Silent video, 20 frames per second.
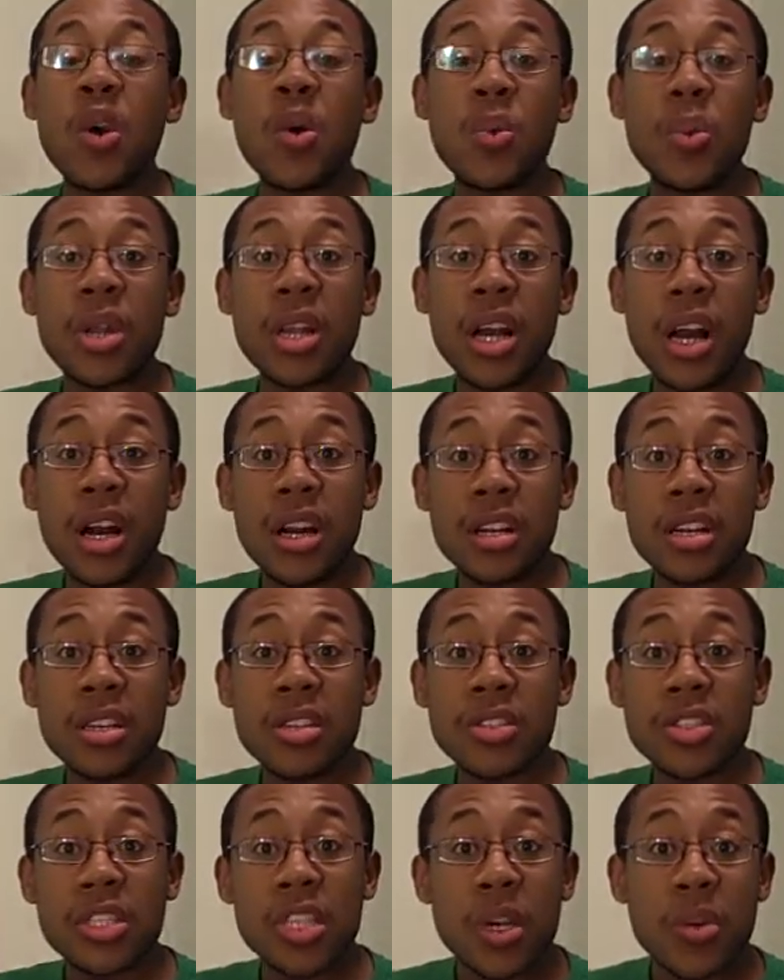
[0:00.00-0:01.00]
would
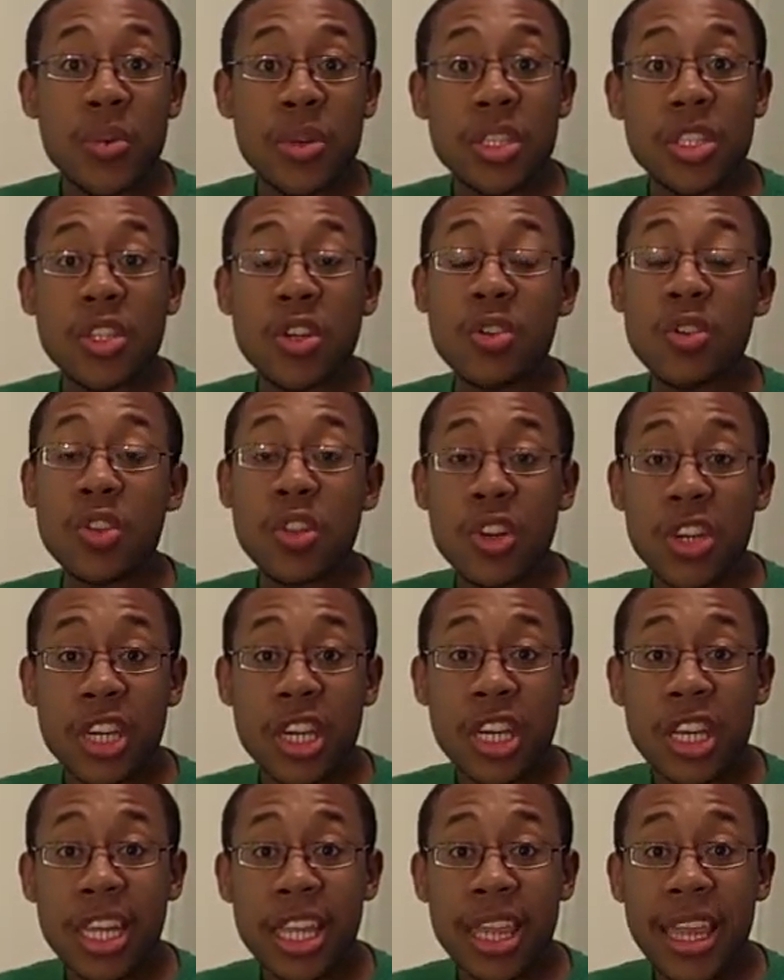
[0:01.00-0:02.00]
Uncle So-and-so look
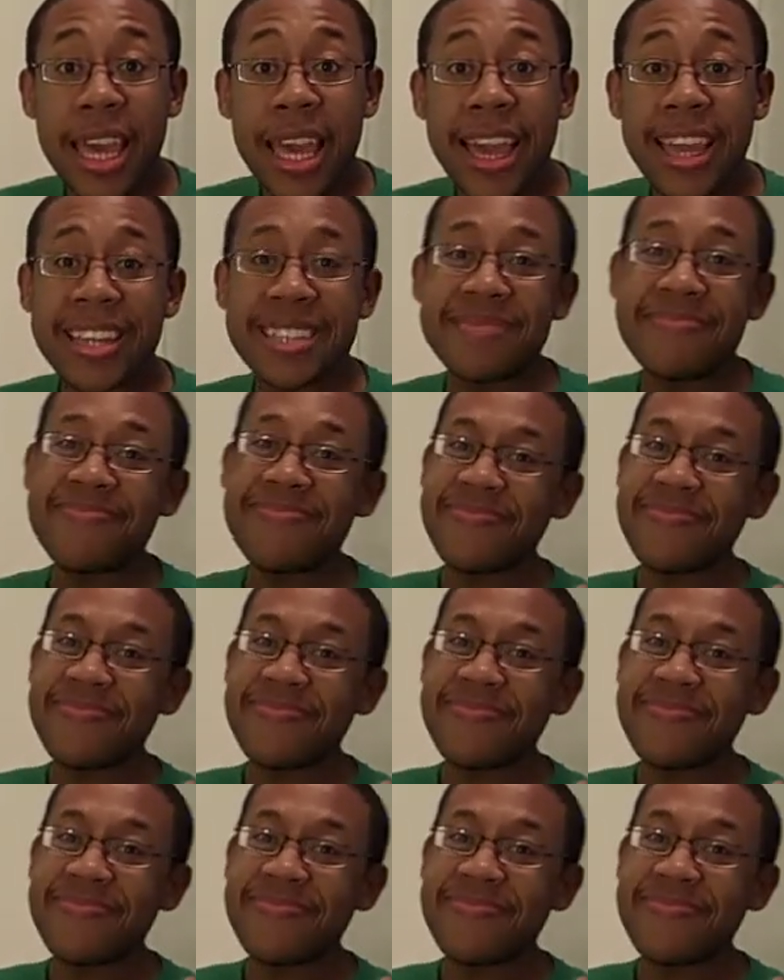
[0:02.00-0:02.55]
good in that?